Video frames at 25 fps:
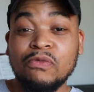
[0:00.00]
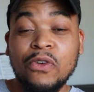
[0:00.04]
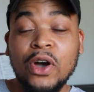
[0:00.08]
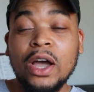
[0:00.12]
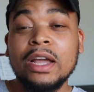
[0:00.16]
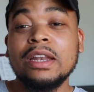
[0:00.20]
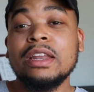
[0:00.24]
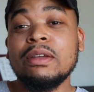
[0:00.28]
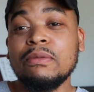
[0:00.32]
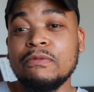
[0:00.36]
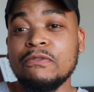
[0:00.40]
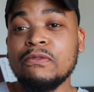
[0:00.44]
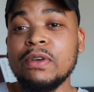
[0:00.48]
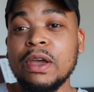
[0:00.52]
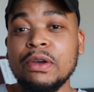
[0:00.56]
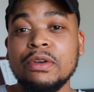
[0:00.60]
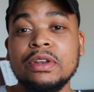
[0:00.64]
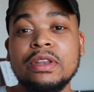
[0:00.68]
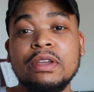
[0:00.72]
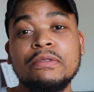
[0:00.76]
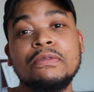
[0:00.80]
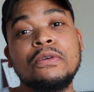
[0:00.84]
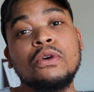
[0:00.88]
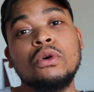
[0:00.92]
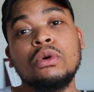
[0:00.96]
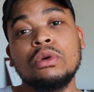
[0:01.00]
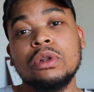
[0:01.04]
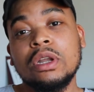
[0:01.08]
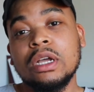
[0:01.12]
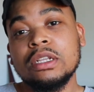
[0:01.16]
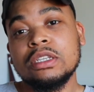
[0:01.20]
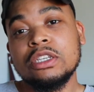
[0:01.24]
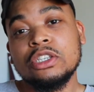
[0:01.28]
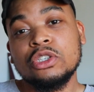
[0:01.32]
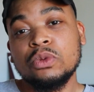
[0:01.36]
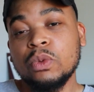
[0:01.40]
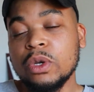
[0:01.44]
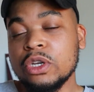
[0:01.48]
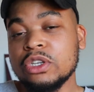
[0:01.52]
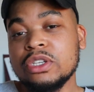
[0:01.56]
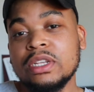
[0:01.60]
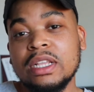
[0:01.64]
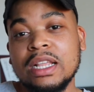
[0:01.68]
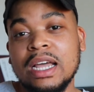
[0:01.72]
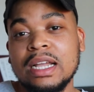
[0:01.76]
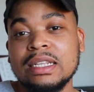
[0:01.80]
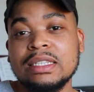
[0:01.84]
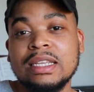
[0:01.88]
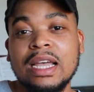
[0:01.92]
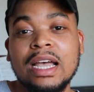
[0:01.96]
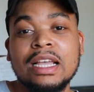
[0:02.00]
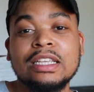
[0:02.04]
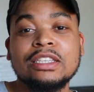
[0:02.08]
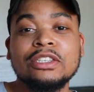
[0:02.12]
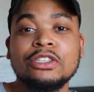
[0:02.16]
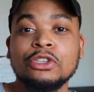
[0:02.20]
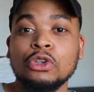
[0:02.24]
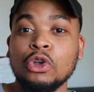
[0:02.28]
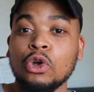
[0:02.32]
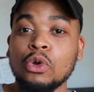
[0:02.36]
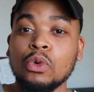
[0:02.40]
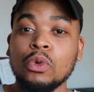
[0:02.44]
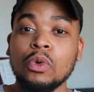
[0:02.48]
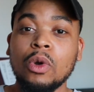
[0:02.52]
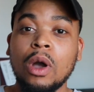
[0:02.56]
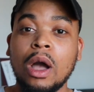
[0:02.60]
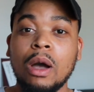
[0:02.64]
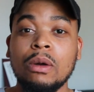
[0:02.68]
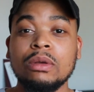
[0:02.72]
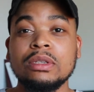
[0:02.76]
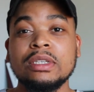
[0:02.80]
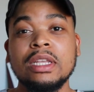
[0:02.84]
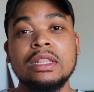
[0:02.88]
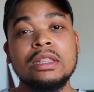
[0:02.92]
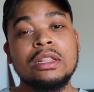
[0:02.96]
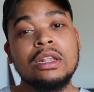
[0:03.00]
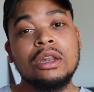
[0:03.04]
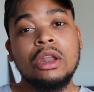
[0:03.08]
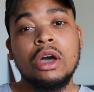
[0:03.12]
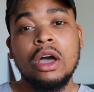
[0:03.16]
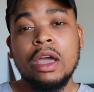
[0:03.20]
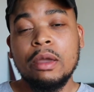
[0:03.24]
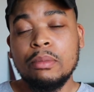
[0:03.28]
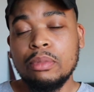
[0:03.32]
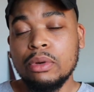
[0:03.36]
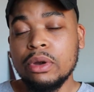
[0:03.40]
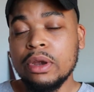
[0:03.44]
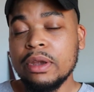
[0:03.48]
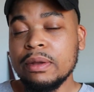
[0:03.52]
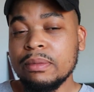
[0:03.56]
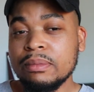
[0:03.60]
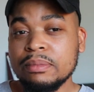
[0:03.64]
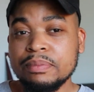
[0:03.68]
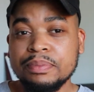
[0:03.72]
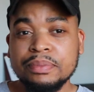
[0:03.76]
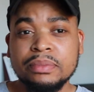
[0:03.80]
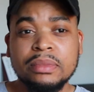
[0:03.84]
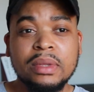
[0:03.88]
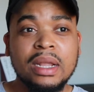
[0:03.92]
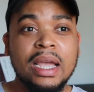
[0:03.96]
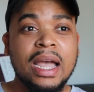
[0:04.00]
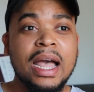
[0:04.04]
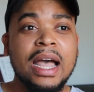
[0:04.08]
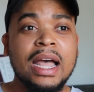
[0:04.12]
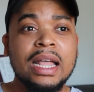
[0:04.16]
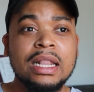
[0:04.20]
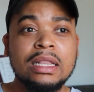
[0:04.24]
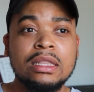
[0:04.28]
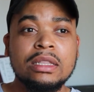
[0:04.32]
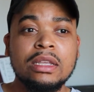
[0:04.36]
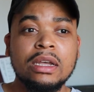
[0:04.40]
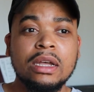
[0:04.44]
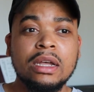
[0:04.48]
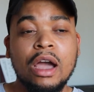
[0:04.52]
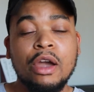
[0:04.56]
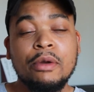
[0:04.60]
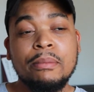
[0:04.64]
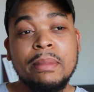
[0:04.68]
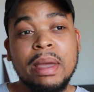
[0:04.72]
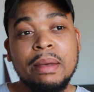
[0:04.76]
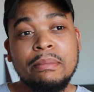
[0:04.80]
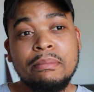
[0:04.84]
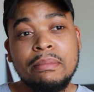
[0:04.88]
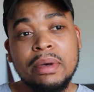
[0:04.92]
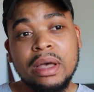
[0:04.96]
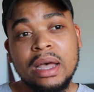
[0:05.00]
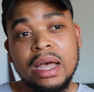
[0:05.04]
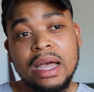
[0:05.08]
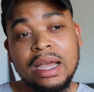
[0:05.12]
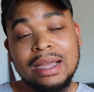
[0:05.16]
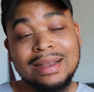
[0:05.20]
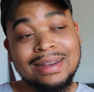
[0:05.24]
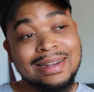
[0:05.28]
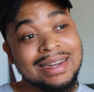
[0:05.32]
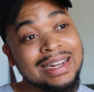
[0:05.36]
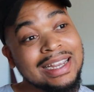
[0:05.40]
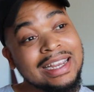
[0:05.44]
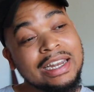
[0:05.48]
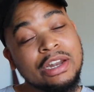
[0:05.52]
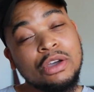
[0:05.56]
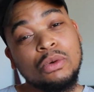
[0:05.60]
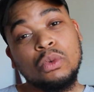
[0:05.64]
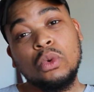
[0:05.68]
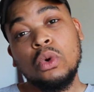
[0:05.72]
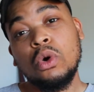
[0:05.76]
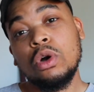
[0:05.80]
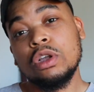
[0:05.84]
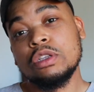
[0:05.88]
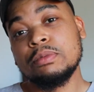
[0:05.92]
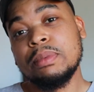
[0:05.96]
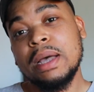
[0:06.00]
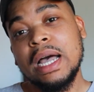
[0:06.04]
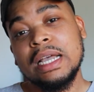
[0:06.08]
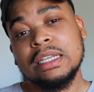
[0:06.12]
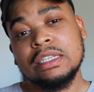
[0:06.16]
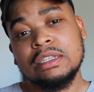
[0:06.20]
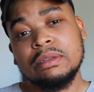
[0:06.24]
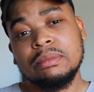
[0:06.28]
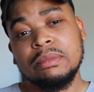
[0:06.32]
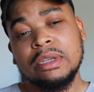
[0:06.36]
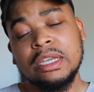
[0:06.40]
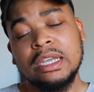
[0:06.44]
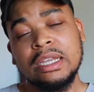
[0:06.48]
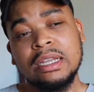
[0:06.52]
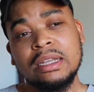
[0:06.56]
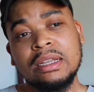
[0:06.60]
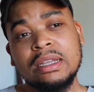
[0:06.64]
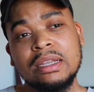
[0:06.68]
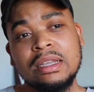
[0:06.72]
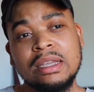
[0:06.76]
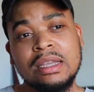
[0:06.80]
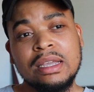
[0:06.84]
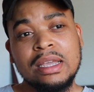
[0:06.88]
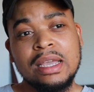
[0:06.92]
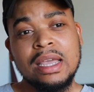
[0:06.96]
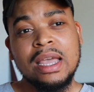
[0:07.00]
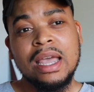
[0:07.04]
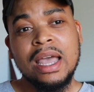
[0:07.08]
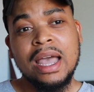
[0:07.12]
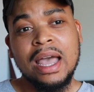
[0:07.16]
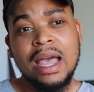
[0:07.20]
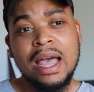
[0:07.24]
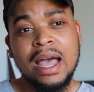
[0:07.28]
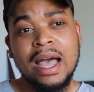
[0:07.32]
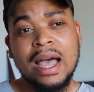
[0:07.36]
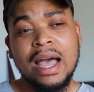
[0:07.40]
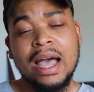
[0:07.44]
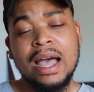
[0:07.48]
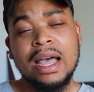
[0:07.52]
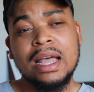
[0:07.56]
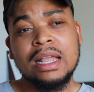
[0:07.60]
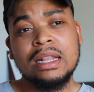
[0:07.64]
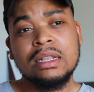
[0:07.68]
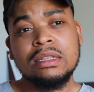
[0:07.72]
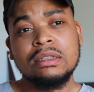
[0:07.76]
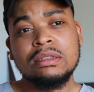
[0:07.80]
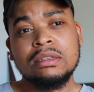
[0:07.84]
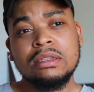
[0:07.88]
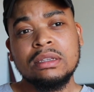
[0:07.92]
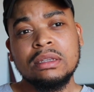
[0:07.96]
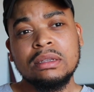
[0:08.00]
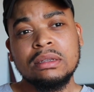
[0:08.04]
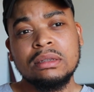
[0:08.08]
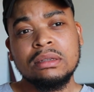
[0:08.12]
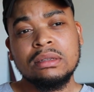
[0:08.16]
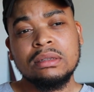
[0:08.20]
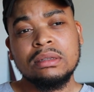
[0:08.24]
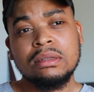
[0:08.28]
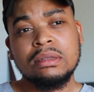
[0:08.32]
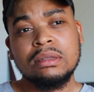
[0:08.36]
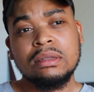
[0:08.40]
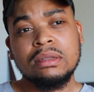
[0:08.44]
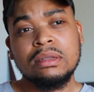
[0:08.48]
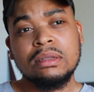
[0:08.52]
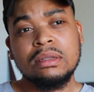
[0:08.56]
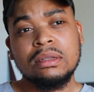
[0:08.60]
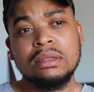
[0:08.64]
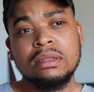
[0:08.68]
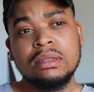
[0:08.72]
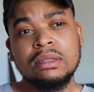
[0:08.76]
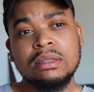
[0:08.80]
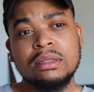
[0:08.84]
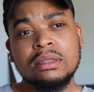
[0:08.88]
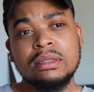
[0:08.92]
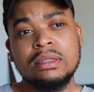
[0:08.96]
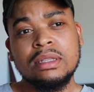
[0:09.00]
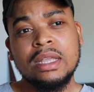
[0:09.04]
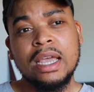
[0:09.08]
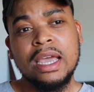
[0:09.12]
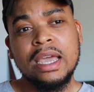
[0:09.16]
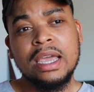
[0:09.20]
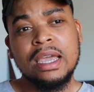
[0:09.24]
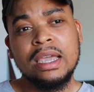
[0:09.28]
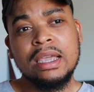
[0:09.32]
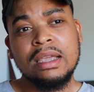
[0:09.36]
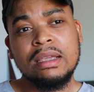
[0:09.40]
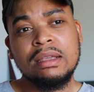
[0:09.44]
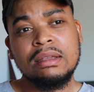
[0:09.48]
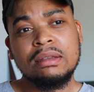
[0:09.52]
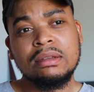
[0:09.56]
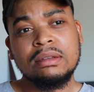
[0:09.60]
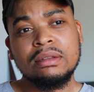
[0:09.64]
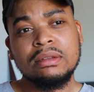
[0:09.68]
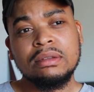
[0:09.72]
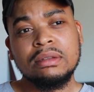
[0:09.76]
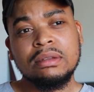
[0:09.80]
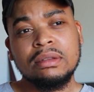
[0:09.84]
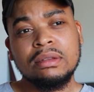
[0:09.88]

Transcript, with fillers: find it very difficult not to switch to that task. So I was in the library and I remember a cleaner walks past me and they